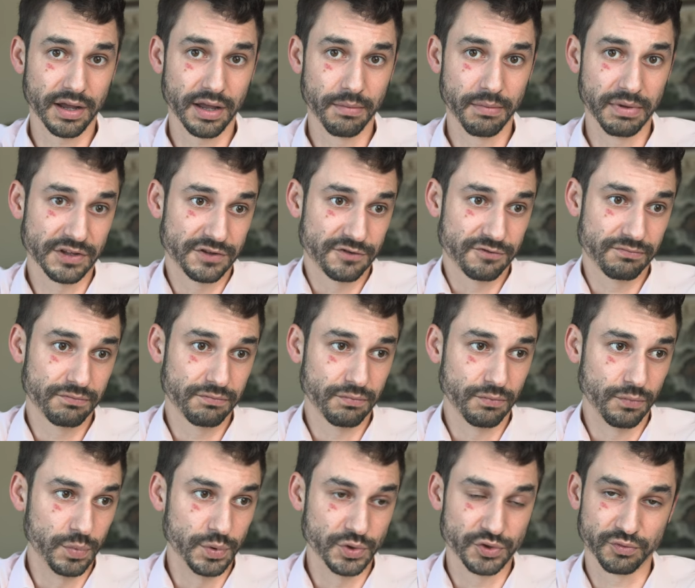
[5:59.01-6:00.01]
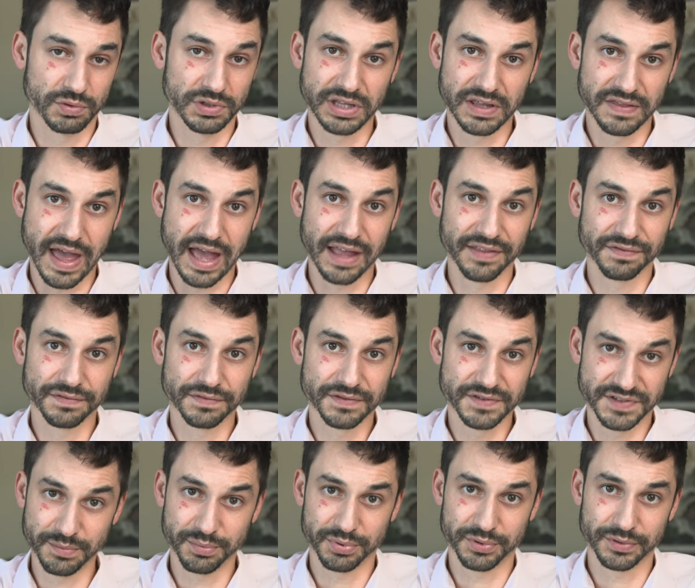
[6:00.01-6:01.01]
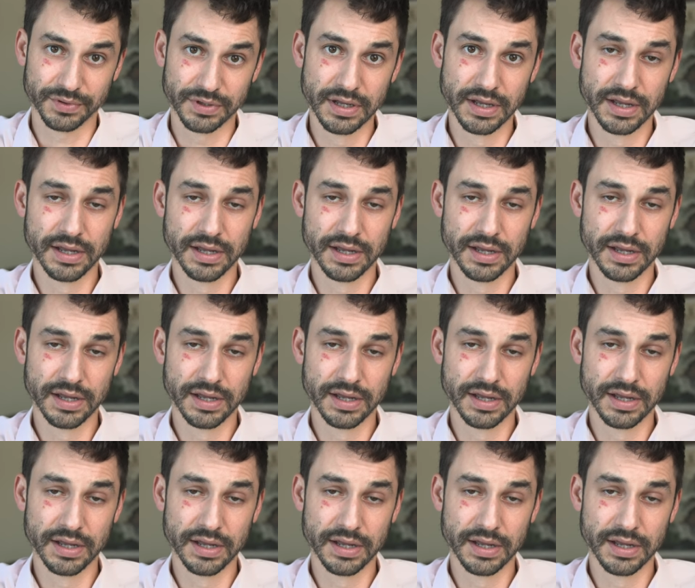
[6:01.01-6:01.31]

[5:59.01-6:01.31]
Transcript: I mean, it was really that simple.